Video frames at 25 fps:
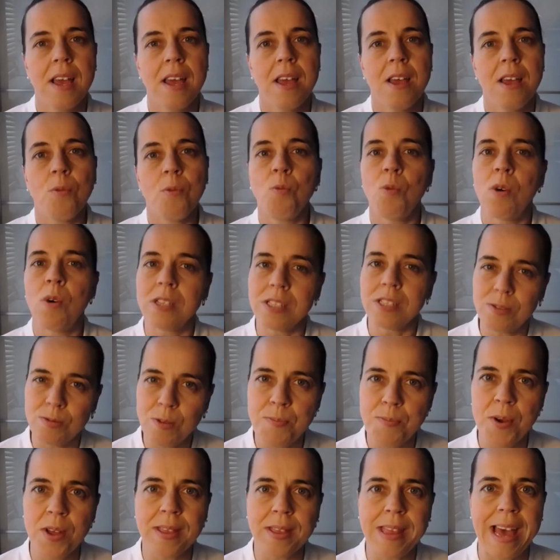Once we
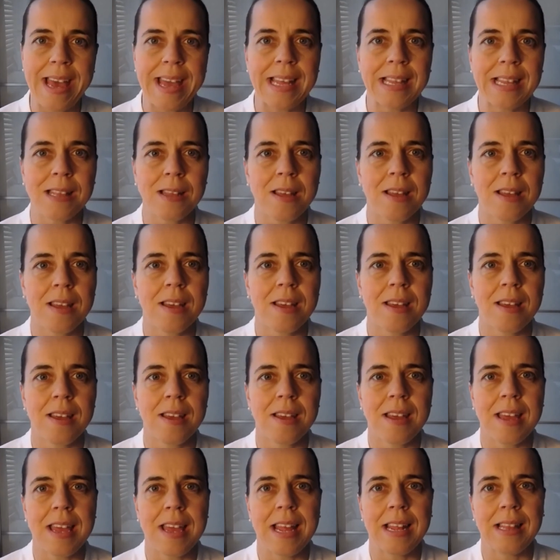put that in
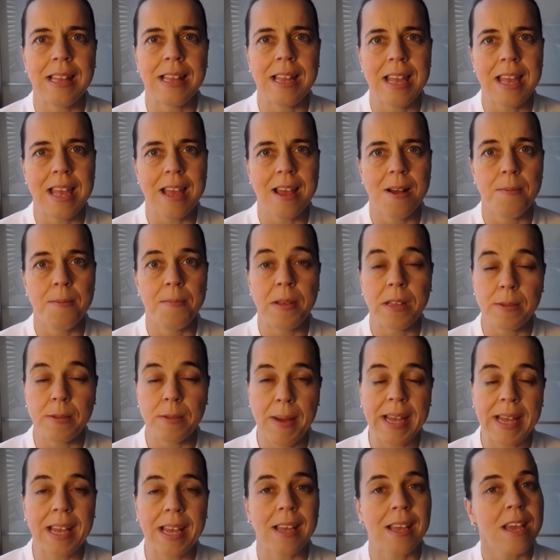the
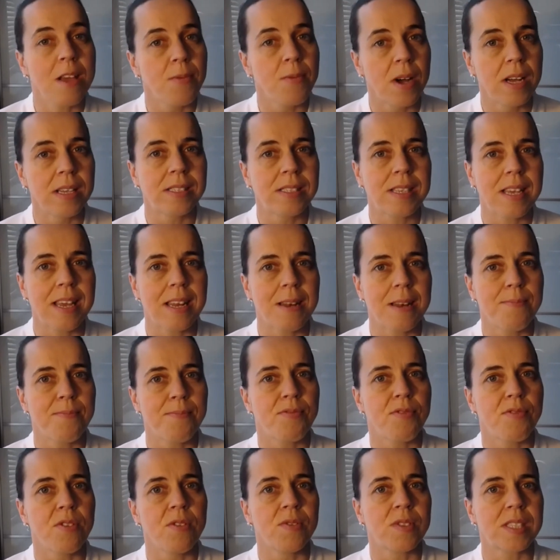back-end keywords, it
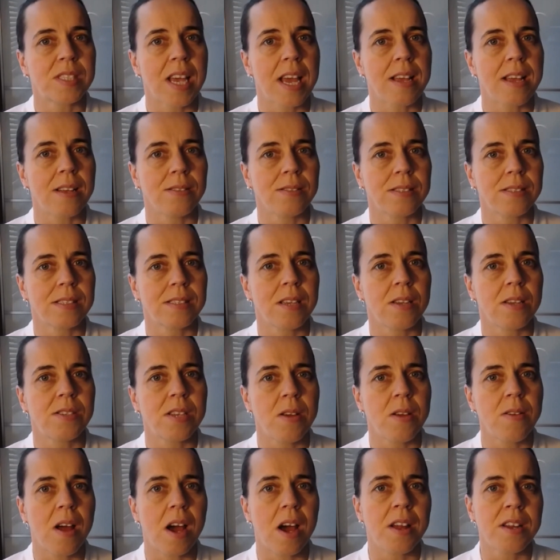improves sales. So don't
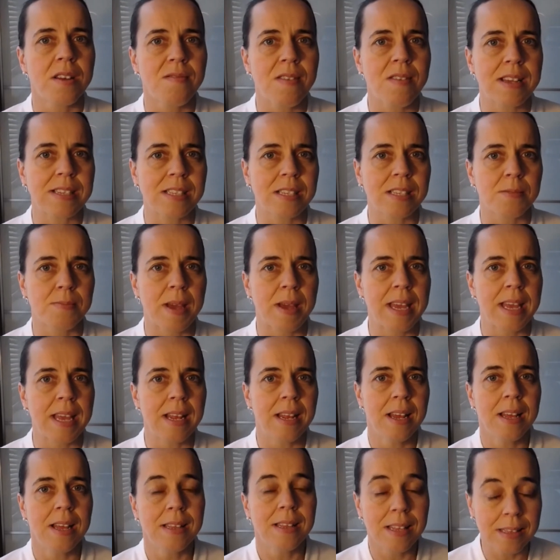underestimate
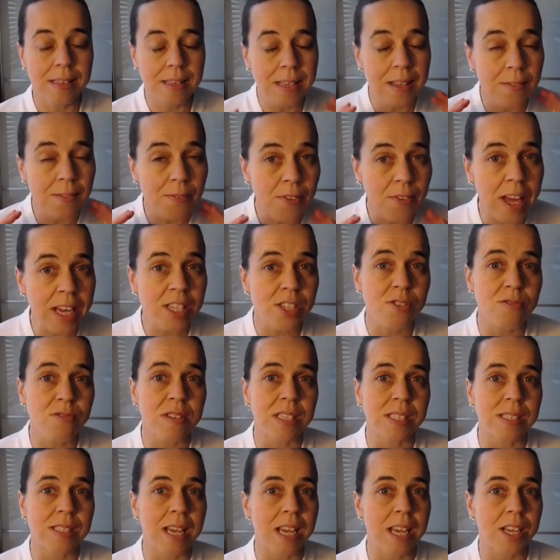that the inventory
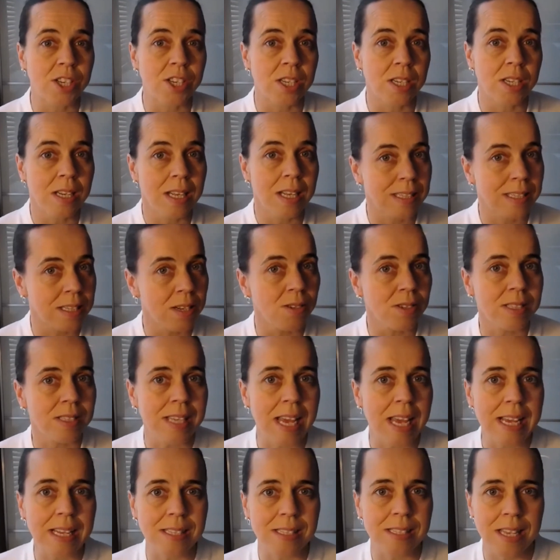section is not
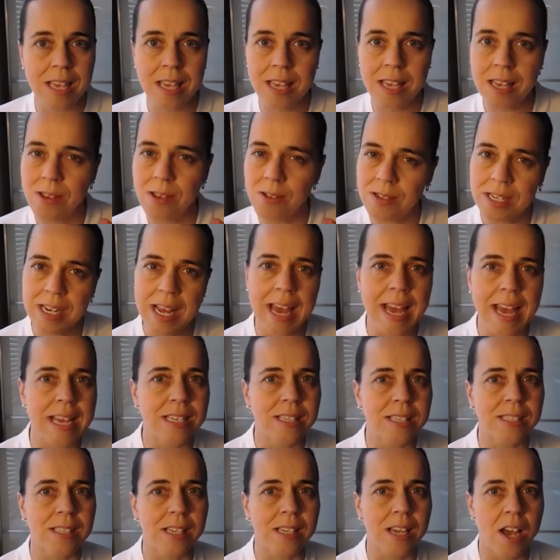sexy. You did it ages
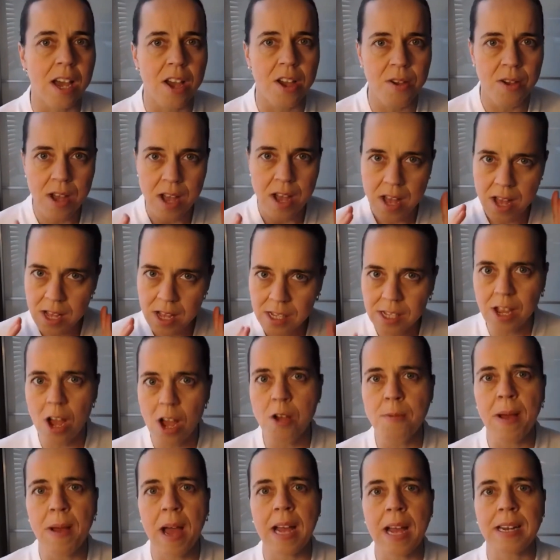ago. Go
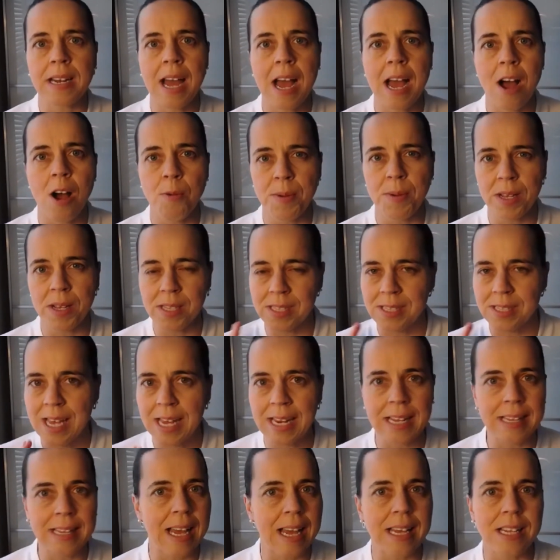back now, because
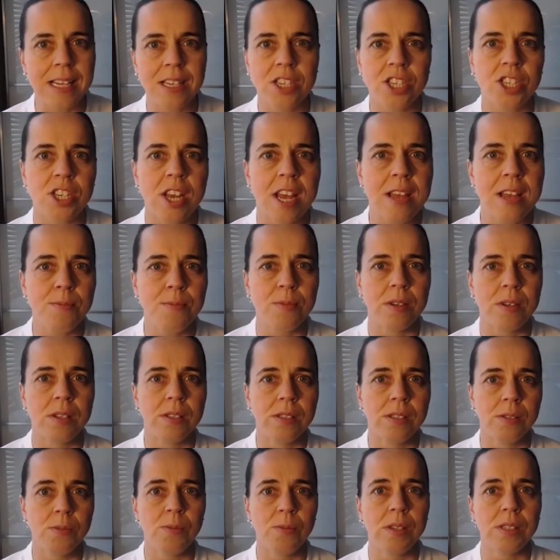getting that into shape
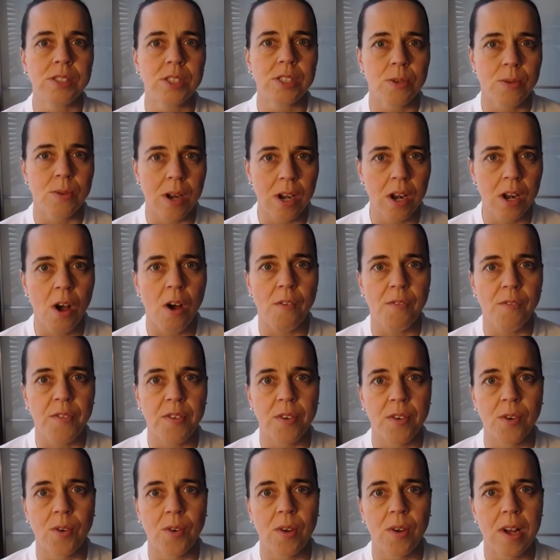will do a lot
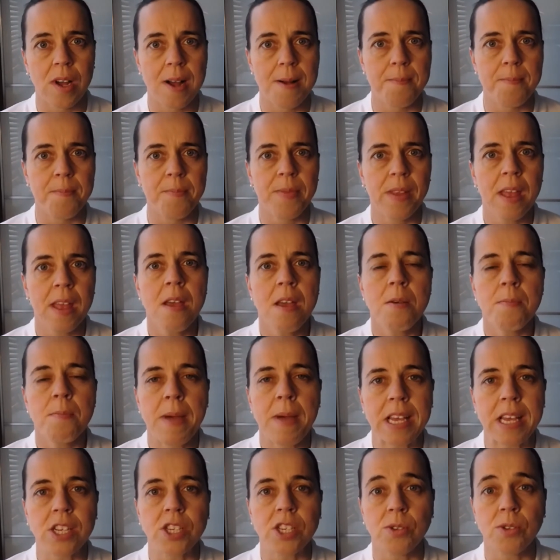for
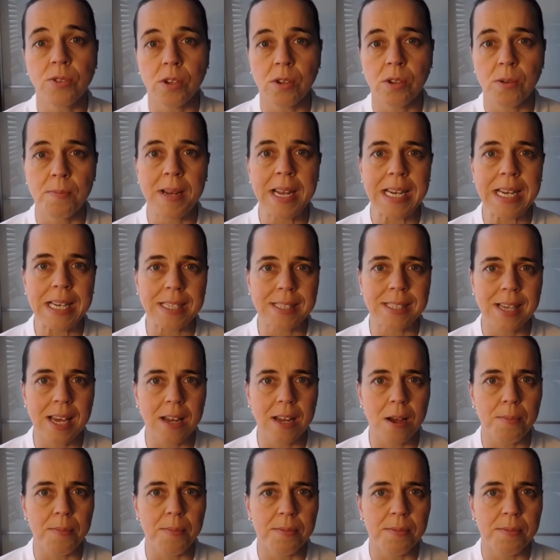making sure you're completely set up.